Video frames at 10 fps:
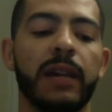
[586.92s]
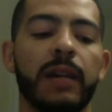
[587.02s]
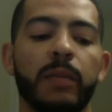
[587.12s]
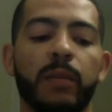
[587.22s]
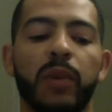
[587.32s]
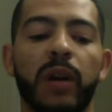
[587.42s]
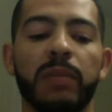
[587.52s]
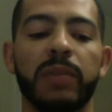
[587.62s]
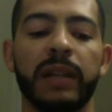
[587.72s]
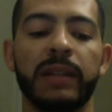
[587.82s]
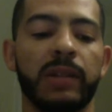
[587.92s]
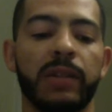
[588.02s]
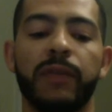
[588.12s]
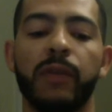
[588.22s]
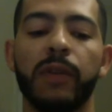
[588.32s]
brought play to the
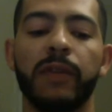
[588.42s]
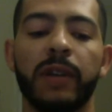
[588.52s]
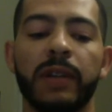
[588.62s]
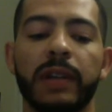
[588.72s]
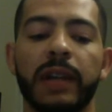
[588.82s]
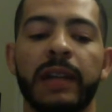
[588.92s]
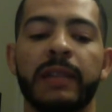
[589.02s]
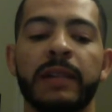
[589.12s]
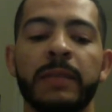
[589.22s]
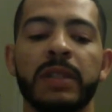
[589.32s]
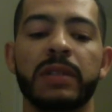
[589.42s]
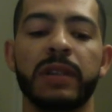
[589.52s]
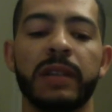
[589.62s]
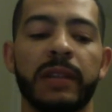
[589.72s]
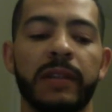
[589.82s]
forefront and
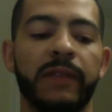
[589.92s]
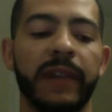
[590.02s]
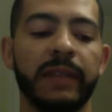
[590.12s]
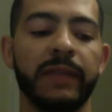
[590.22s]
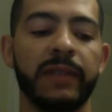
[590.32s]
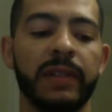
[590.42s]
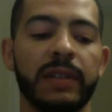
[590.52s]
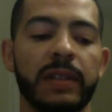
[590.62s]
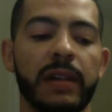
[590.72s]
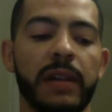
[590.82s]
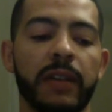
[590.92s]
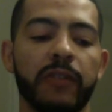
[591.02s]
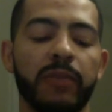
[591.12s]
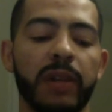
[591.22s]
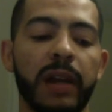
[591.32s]
demonstrated the effectiveness
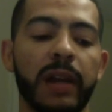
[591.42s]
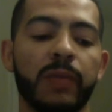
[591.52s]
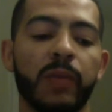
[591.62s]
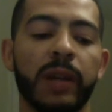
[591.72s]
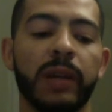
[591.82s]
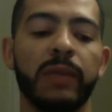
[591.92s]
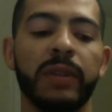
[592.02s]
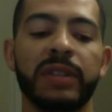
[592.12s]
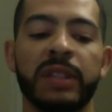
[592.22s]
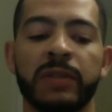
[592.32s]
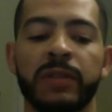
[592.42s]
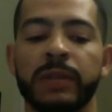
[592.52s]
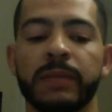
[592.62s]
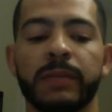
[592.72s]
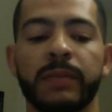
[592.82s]
of play in working with children.
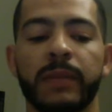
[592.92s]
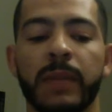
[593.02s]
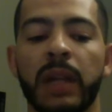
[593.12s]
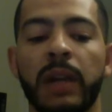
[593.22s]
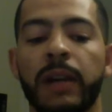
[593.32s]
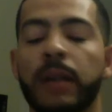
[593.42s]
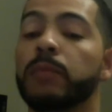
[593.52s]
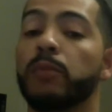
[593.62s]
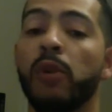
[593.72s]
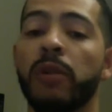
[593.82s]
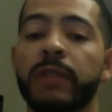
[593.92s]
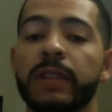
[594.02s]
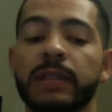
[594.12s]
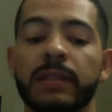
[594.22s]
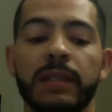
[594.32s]
More
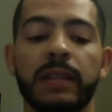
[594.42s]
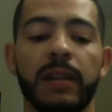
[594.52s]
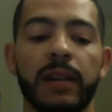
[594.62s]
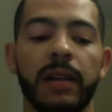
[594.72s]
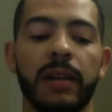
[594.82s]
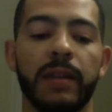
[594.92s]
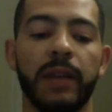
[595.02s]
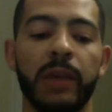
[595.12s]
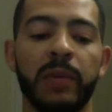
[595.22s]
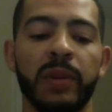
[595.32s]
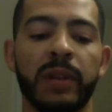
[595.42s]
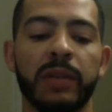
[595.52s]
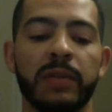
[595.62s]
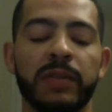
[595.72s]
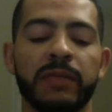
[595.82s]
recently, therapeutic
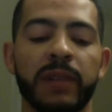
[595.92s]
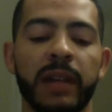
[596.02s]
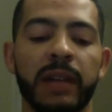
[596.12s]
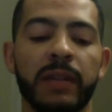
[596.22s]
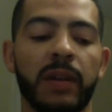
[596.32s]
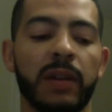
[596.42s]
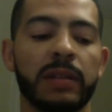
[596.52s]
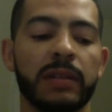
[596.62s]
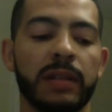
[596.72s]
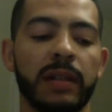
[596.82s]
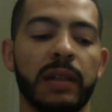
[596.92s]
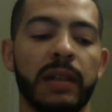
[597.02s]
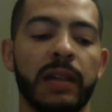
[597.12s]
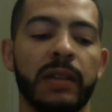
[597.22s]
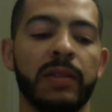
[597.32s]
use of play in adults
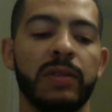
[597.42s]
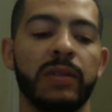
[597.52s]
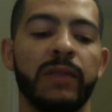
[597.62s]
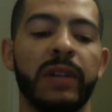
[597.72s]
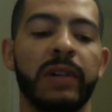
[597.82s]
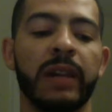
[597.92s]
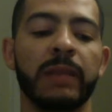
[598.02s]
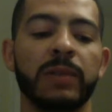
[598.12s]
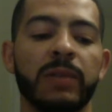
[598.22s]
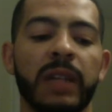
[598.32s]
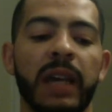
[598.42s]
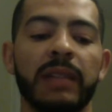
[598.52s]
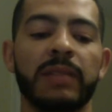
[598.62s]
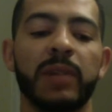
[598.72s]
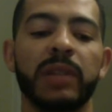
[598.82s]
and the use of video games to
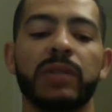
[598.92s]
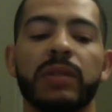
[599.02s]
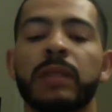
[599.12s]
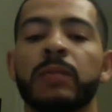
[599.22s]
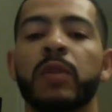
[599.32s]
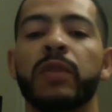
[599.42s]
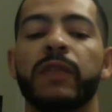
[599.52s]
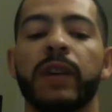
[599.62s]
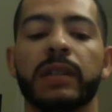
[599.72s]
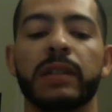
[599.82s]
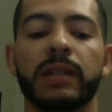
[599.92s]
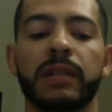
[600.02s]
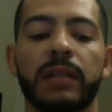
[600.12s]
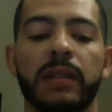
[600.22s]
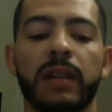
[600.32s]
enhance mental and motor functioning
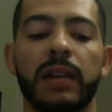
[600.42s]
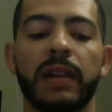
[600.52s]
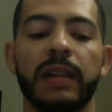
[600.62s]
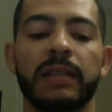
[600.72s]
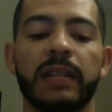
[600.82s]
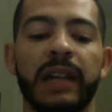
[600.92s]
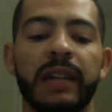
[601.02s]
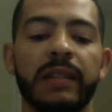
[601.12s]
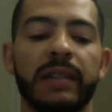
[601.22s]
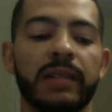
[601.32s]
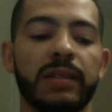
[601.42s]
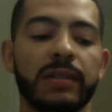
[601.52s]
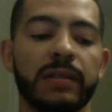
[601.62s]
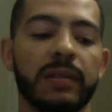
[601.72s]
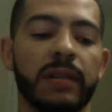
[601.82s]
is gaining
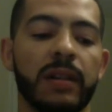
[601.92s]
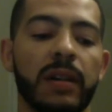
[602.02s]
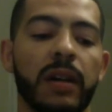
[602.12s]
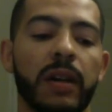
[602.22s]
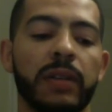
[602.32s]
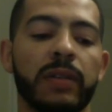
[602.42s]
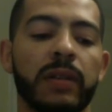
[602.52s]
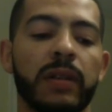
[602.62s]
attention, although